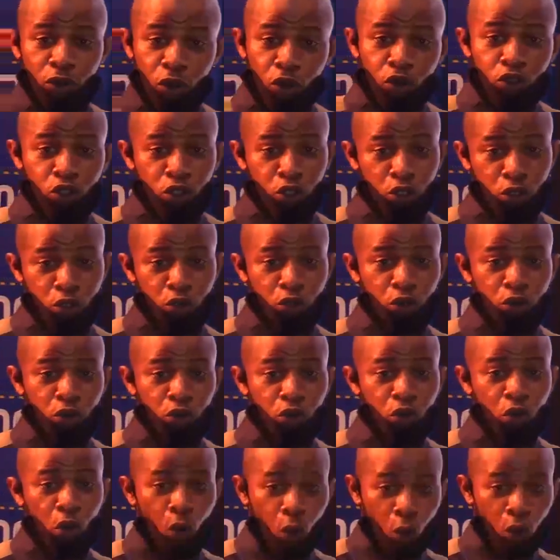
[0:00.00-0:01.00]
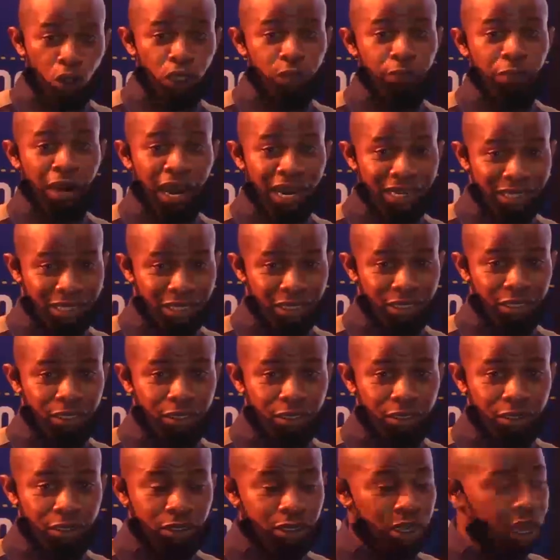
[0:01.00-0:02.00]
go to school with
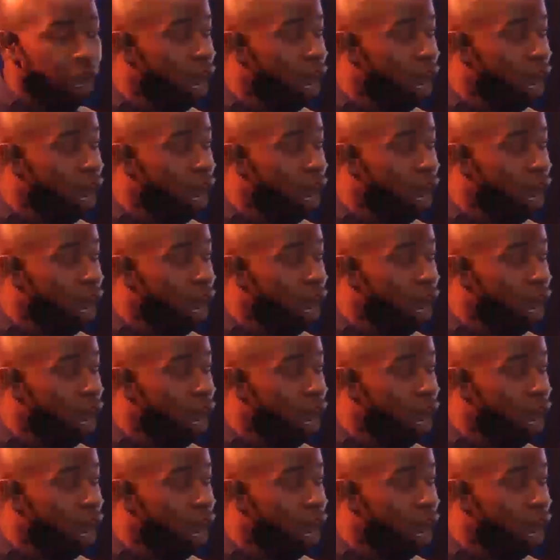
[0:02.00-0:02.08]
bicycle?